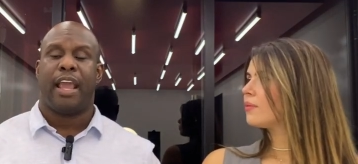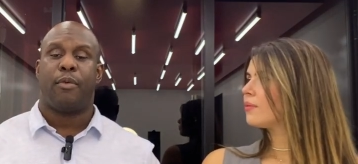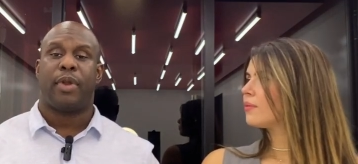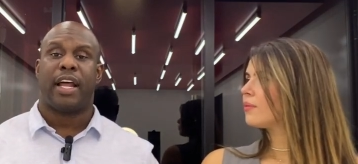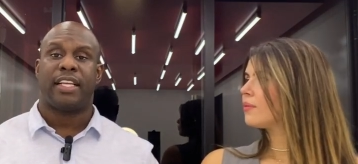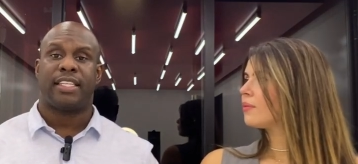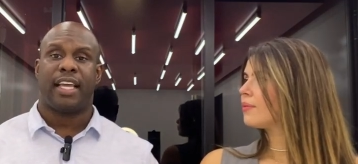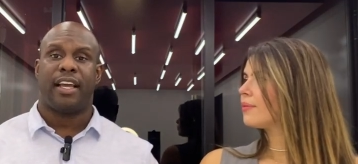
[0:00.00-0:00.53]
Speaker 1: And when
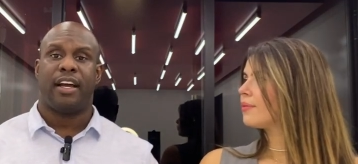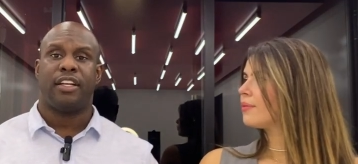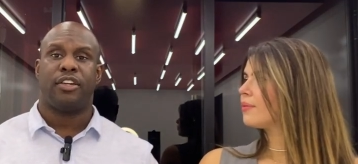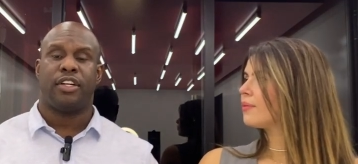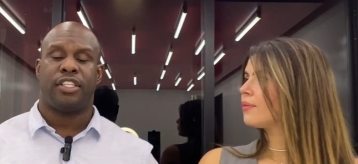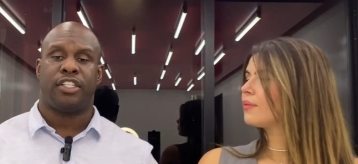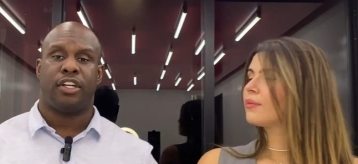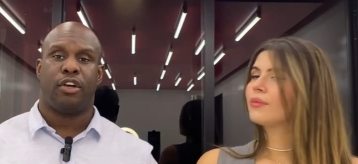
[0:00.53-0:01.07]
I say
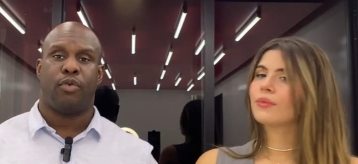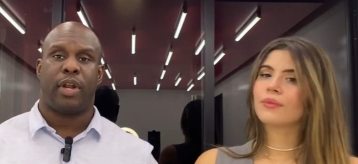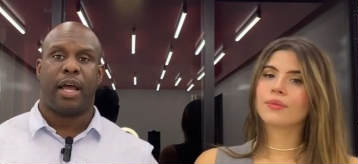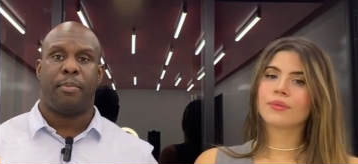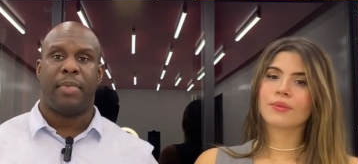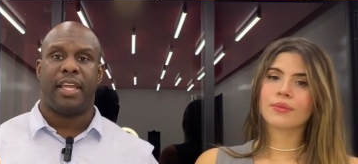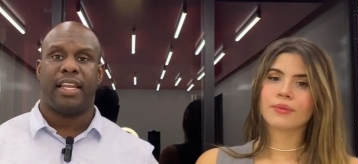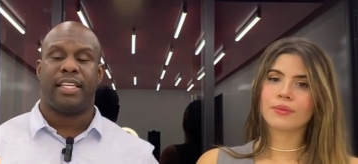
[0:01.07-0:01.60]
underinsured, what I
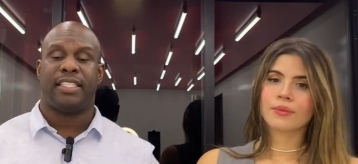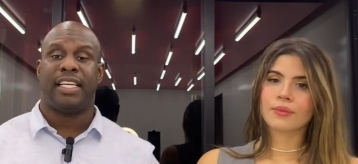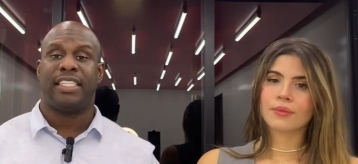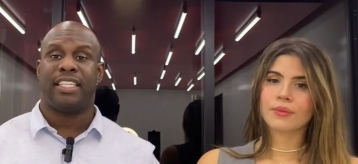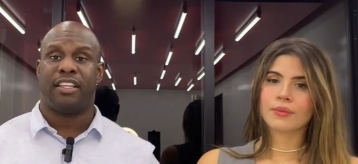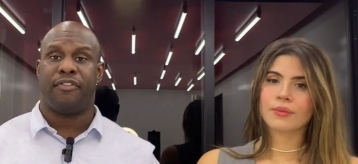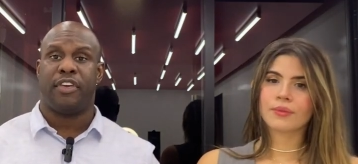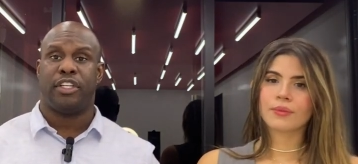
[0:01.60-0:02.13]
mean is these
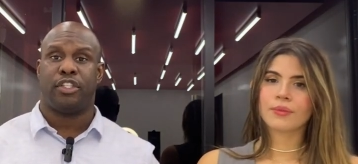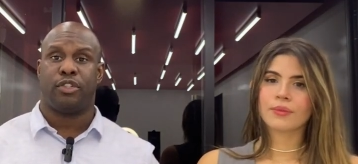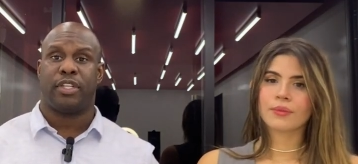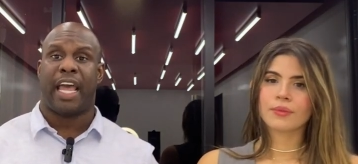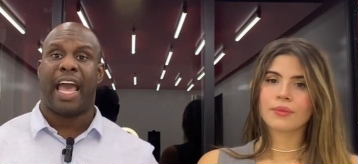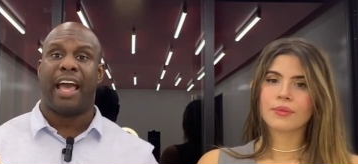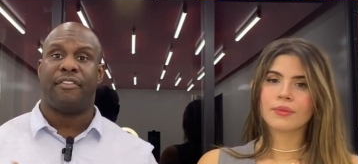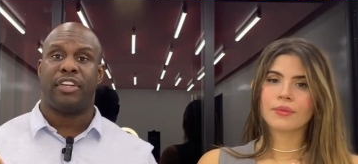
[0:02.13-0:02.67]
individuals
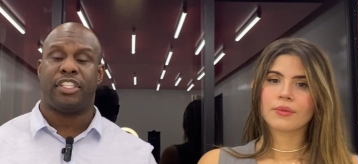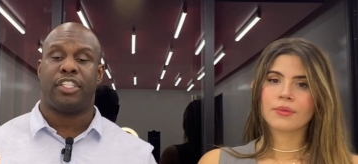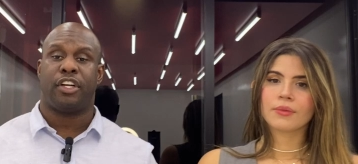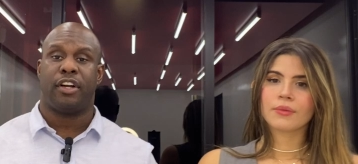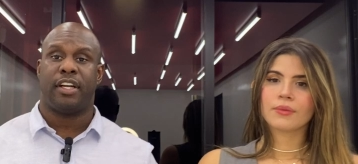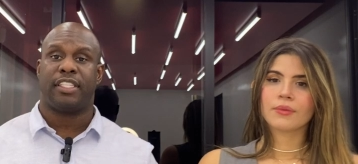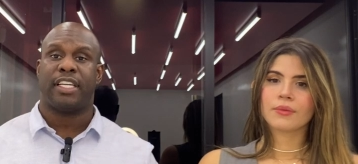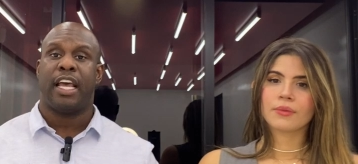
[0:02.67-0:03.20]
have
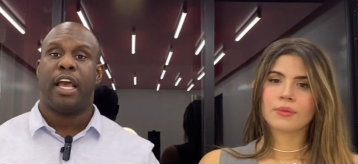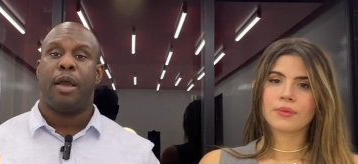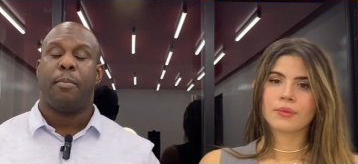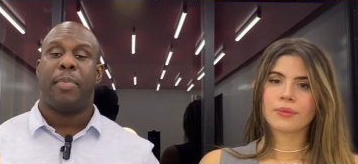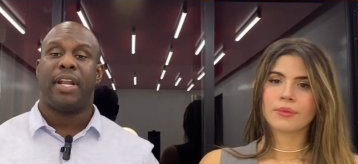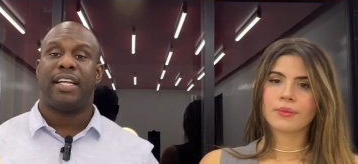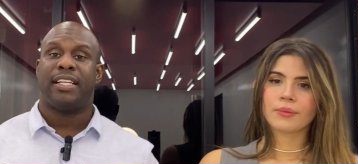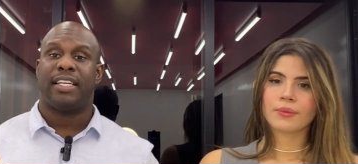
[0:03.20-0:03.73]
insurance,
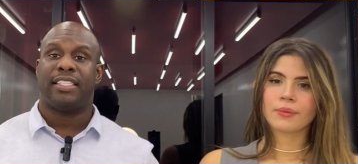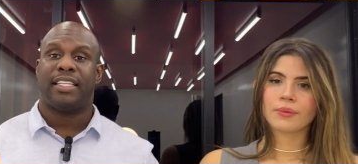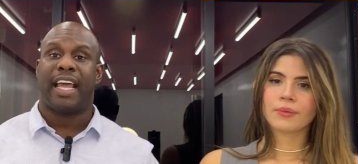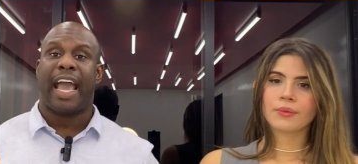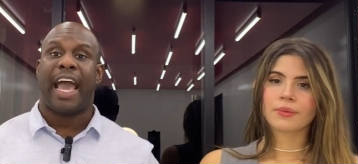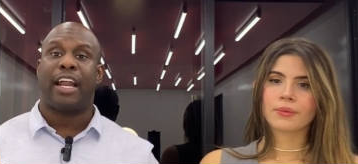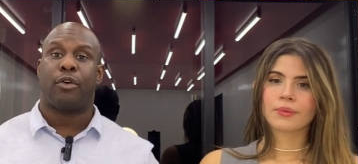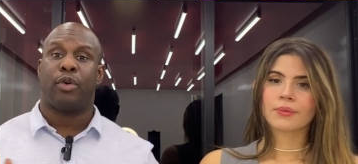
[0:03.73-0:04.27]
but it doesn't
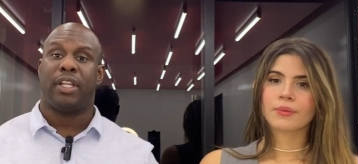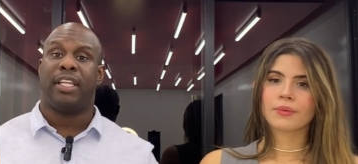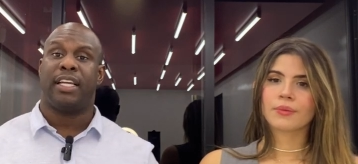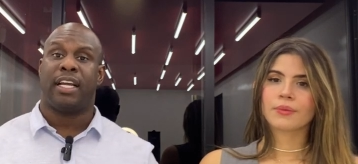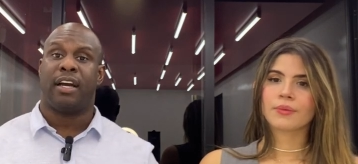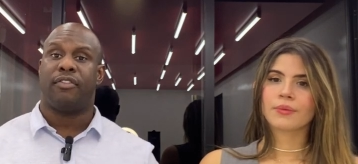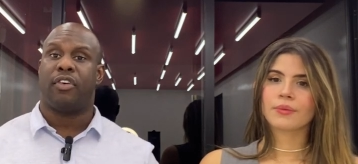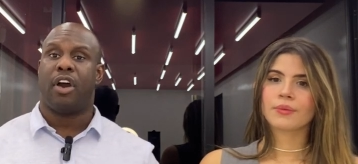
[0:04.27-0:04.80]
adequately
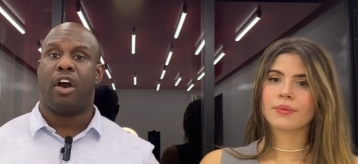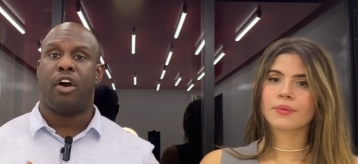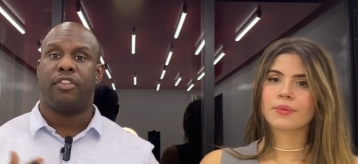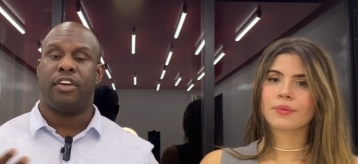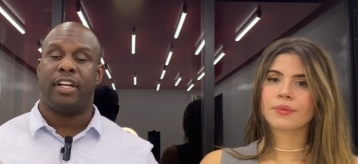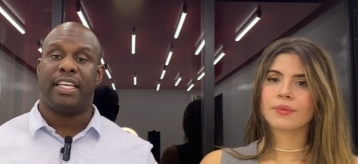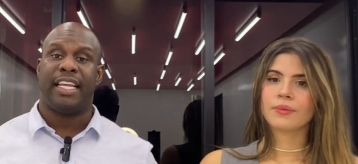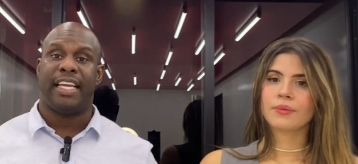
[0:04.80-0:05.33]
cover all
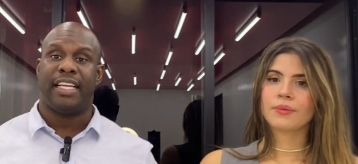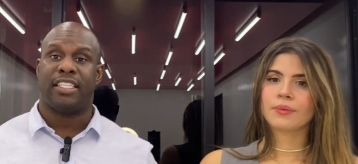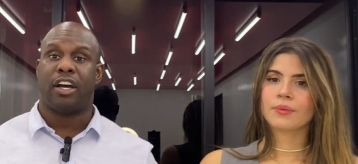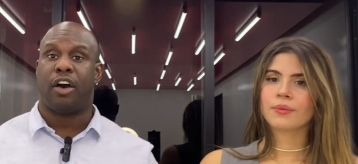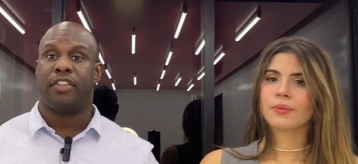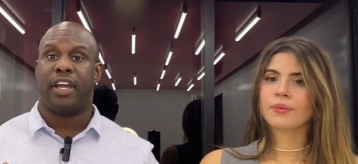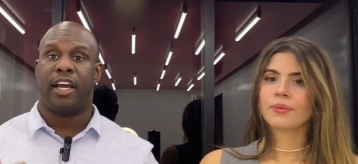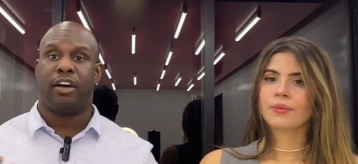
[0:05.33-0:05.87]
their needs,
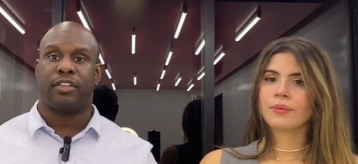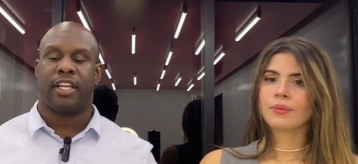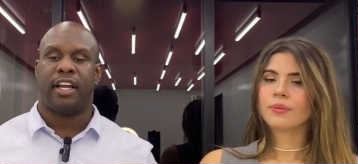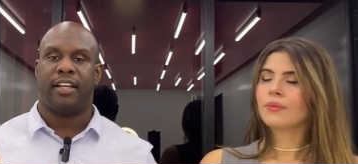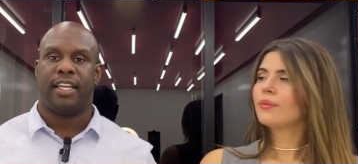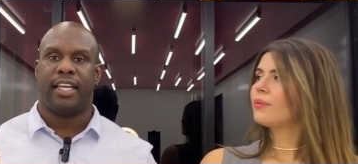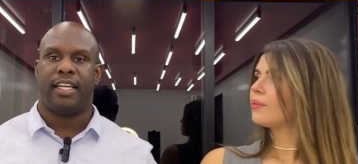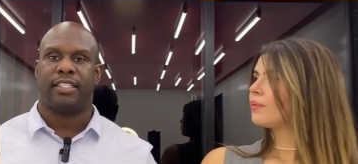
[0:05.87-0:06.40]
all their healthcare
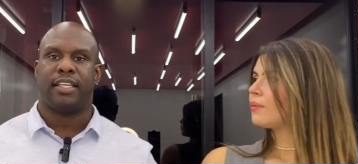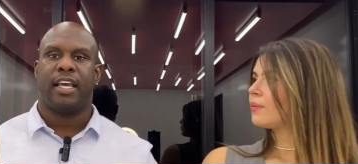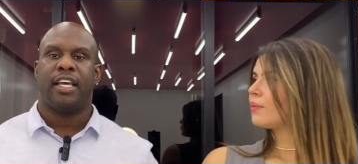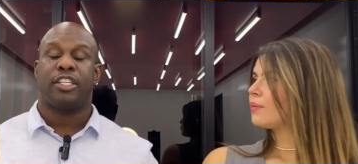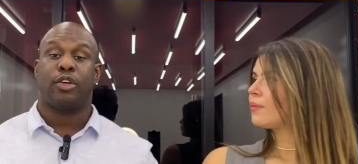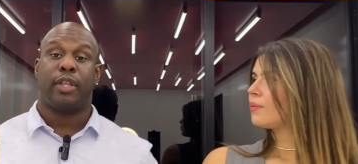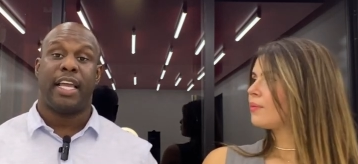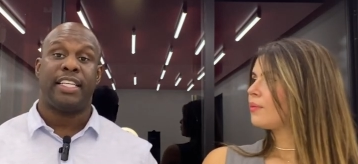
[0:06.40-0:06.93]
needs.
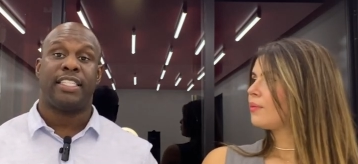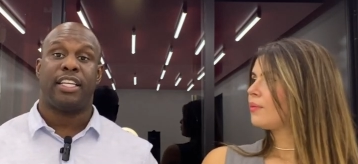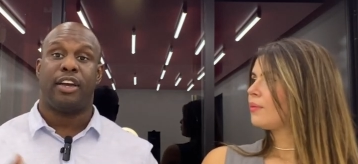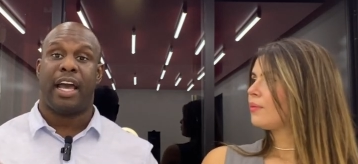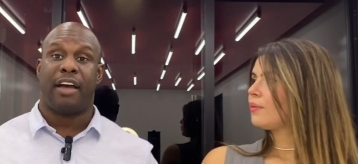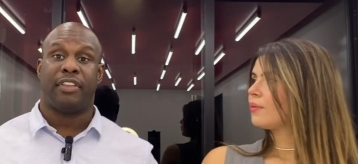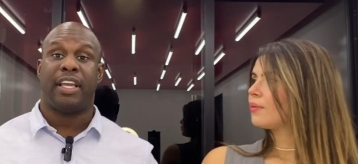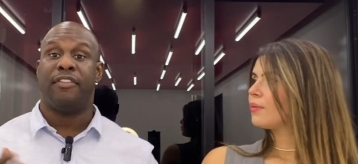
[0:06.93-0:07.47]
So they still
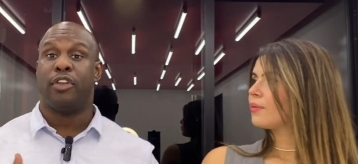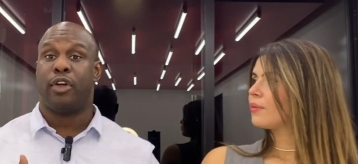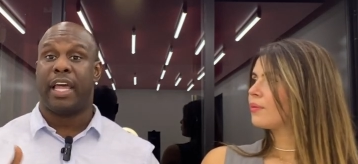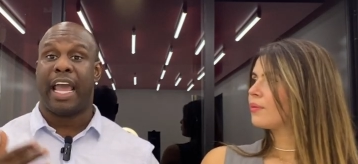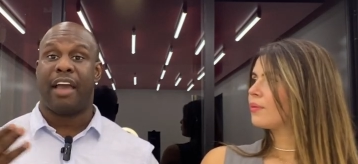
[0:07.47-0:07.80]
have, even though they